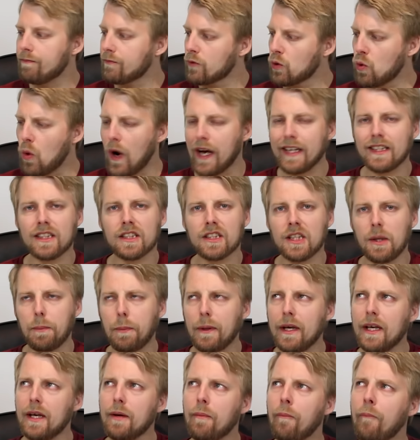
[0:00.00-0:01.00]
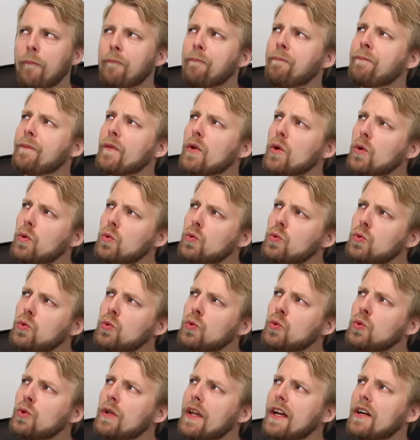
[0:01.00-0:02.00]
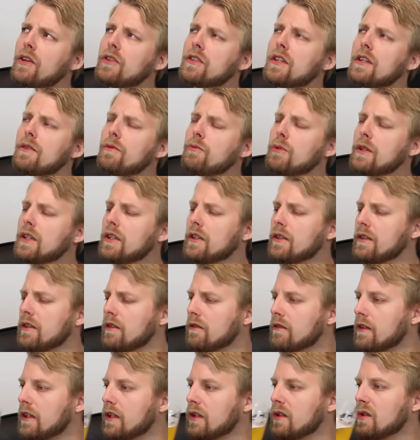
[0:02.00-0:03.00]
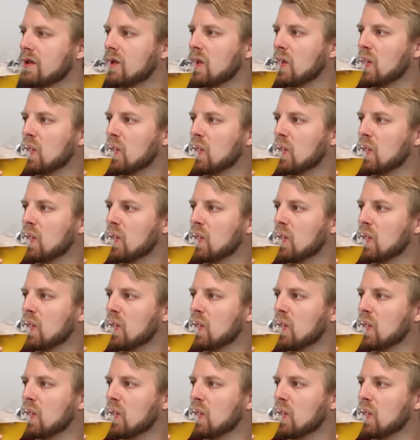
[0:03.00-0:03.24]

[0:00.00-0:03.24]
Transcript: Quite sippy. Ooh, there's a weird note there.